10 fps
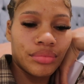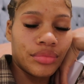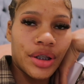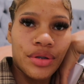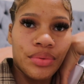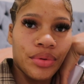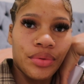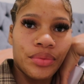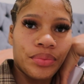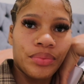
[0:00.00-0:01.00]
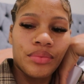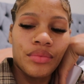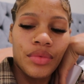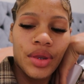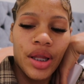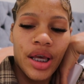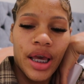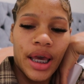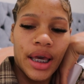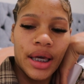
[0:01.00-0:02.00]
this room
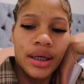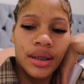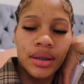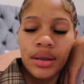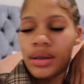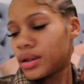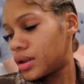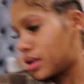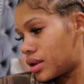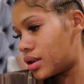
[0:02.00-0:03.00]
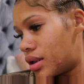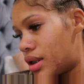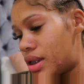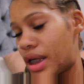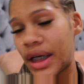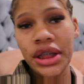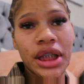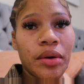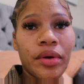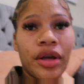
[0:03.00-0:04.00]
and take a
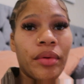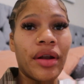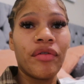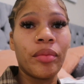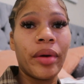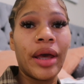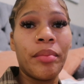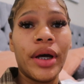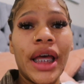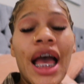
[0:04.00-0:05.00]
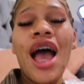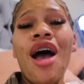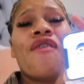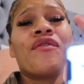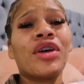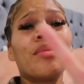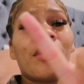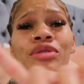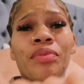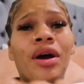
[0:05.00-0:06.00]
shower and get ready for bed, but for the
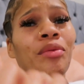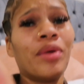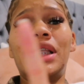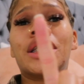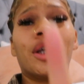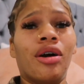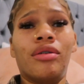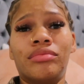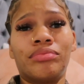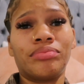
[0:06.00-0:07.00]
most part I'm ready to go.